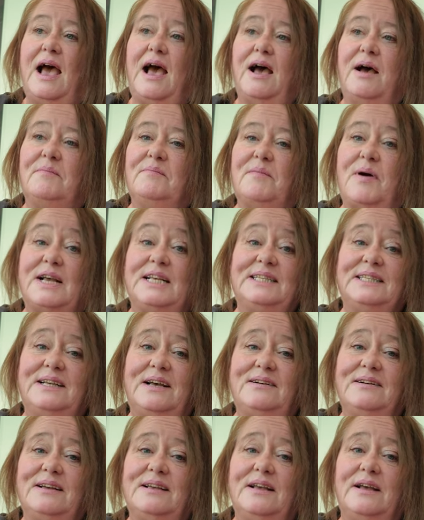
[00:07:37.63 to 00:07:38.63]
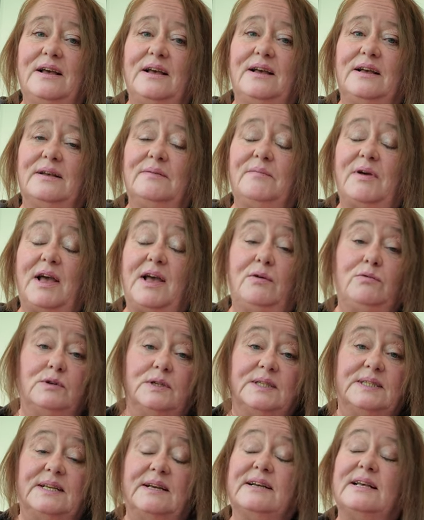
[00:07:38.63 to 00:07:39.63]
Um, my son, uh, my
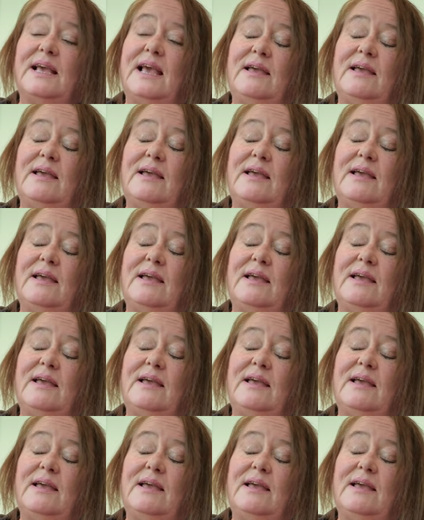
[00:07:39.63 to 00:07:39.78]
older son,